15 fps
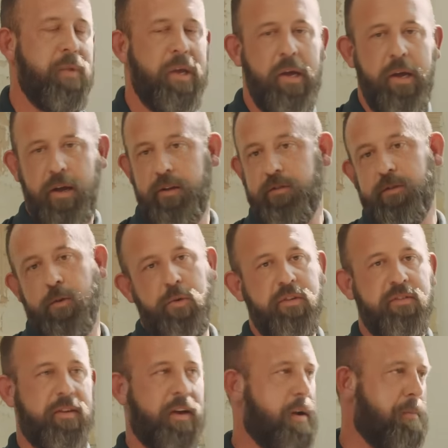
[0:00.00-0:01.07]
Yeah. And so we
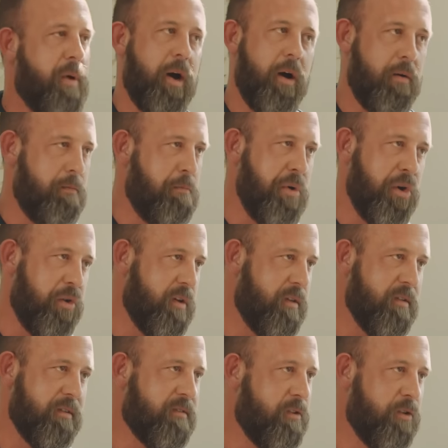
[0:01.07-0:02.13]
set about
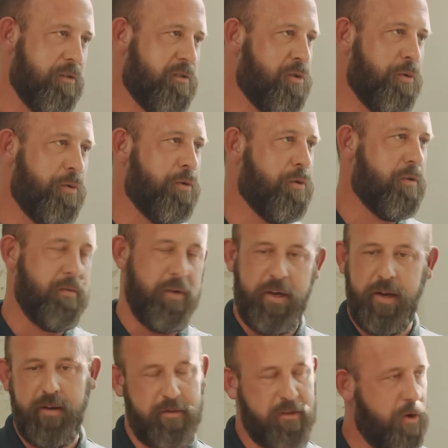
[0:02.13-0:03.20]
building this little tool.
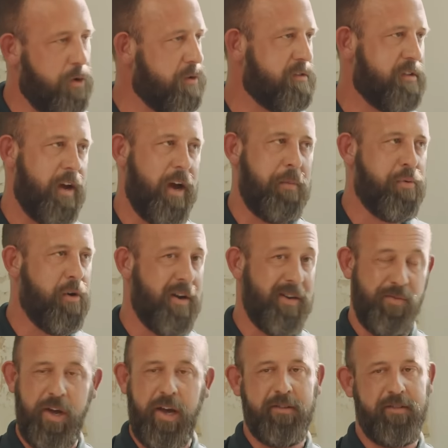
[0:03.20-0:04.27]
Again, total side
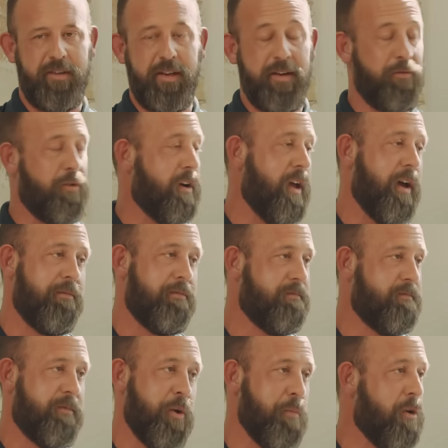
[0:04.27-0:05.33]
project. We actually didn't really have
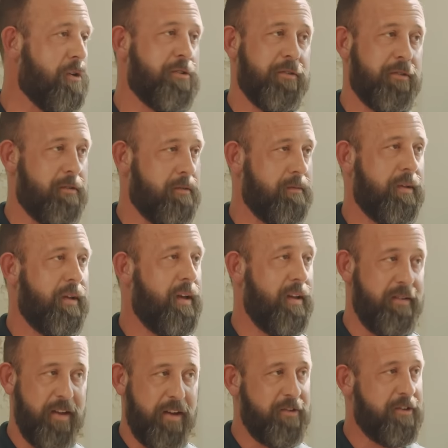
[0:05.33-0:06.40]
commercial
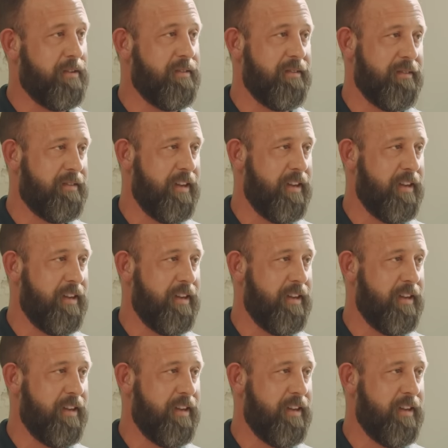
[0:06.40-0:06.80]
intentions.